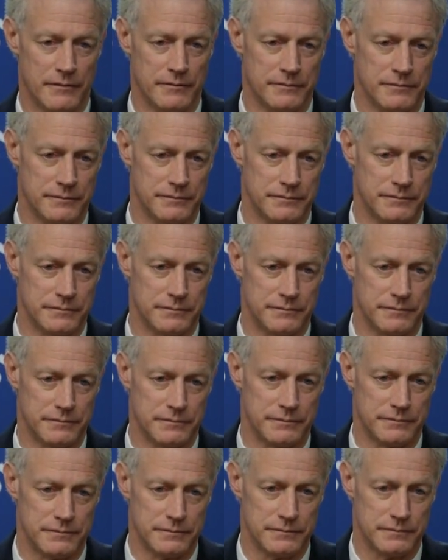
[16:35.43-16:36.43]
Will you be
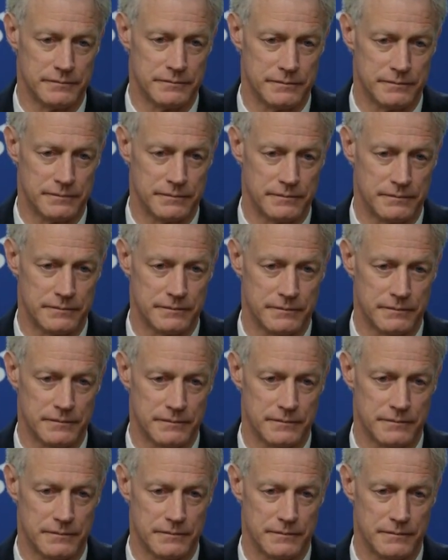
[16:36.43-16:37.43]
continuing, do you know, to
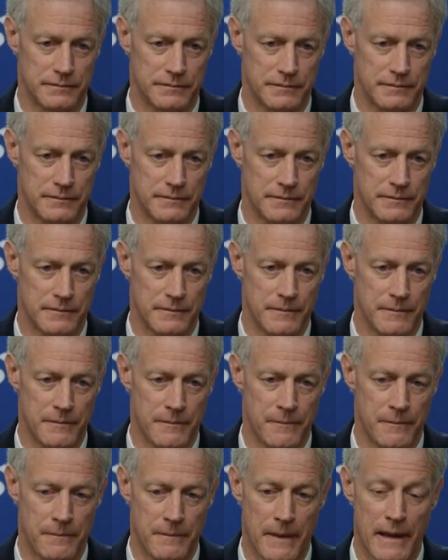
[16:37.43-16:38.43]
serve as an Area 70?
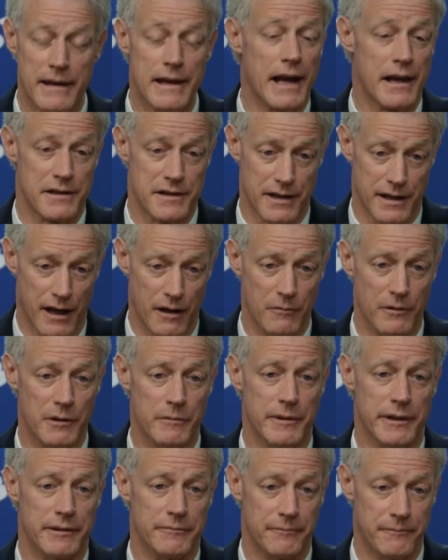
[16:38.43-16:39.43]
Yes, I
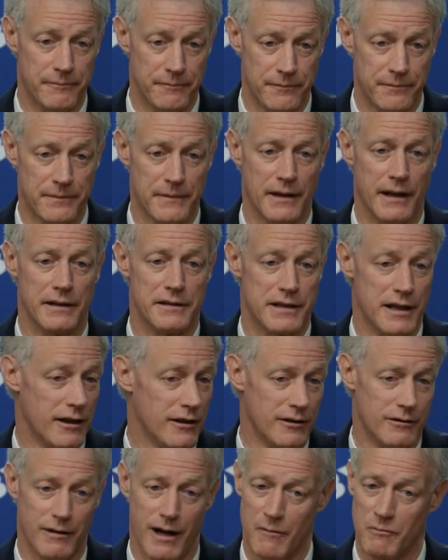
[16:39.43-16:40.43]
will be,
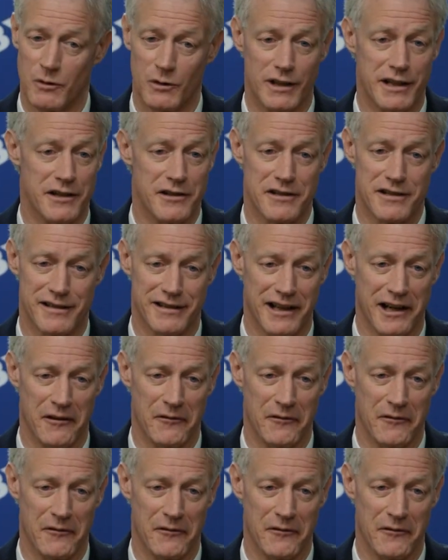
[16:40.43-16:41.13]
until I'm released.